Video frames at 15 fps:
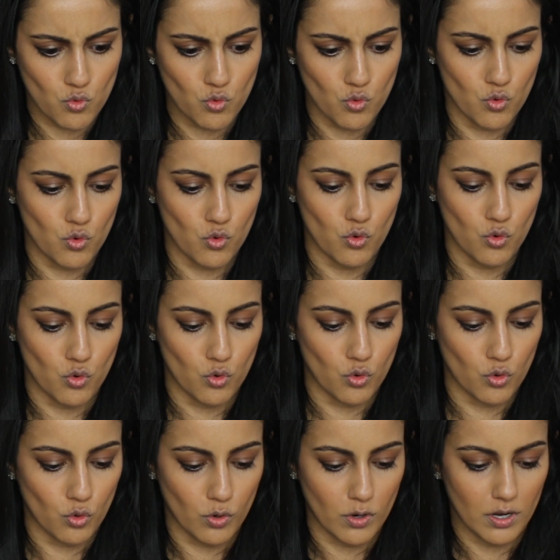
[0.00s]

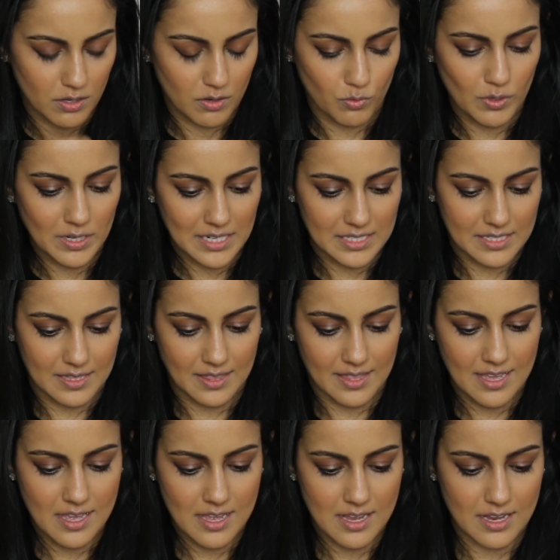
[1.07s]
Ooh, what is
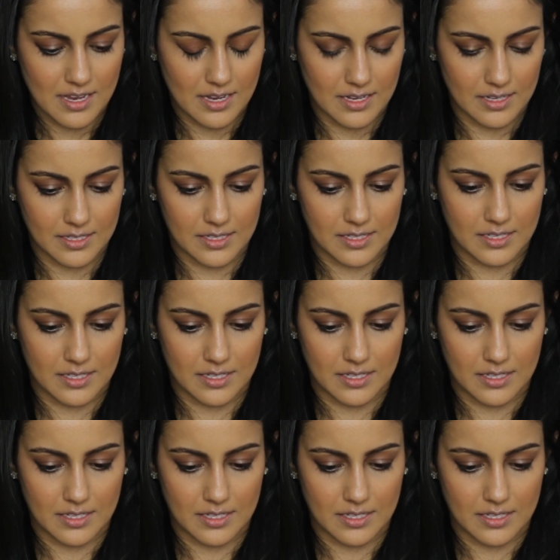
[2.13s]
this?